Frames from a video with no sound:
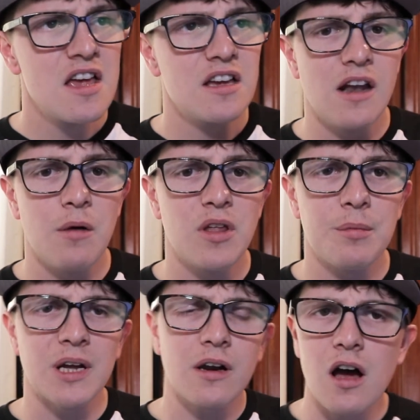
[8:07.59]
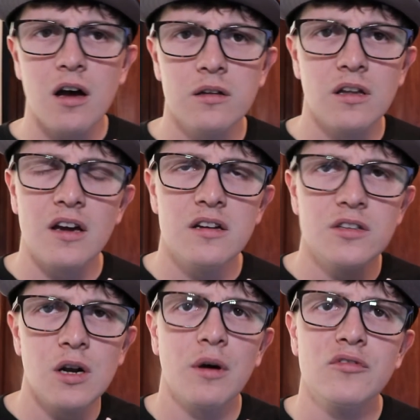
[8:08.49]
You know, and they'd be like, oh,
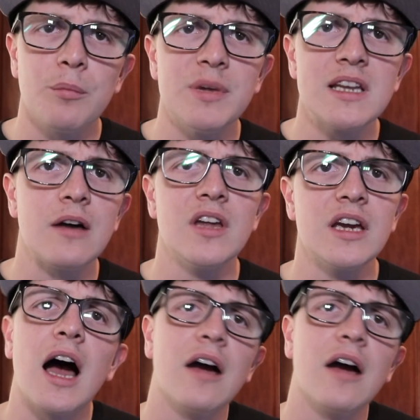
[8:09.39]
I've not been down there yet,